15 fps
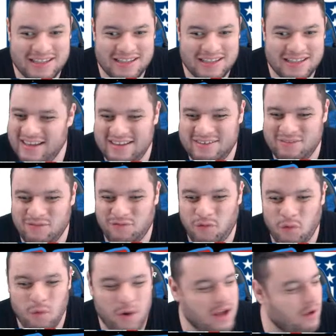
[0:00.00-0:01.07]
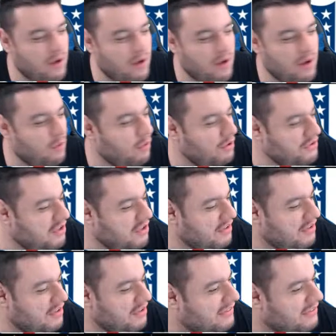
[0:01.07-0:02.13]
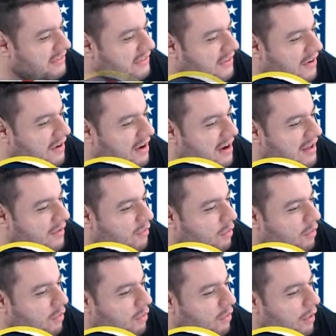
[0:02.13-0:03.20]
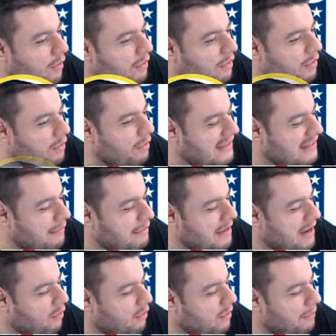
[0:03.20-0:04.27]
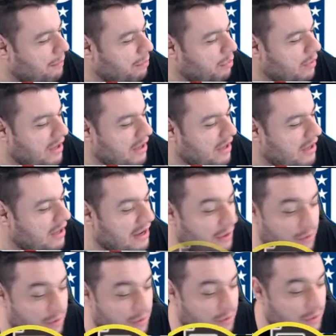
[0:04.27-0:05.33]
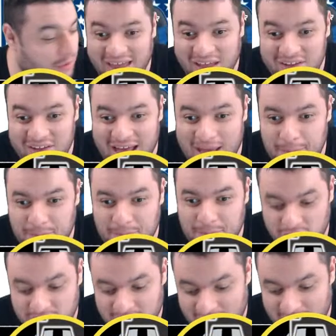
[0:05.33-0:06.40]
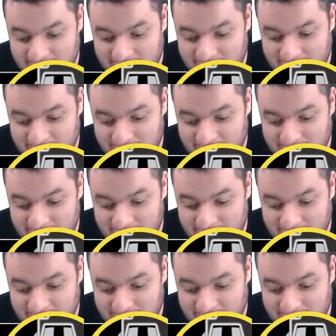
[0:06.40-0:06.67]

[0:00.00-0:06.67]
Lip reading: 41 to it was like 30. What was it? 31-7 at one point. It was terrible. What the hell happened to Tennessee tonight, man?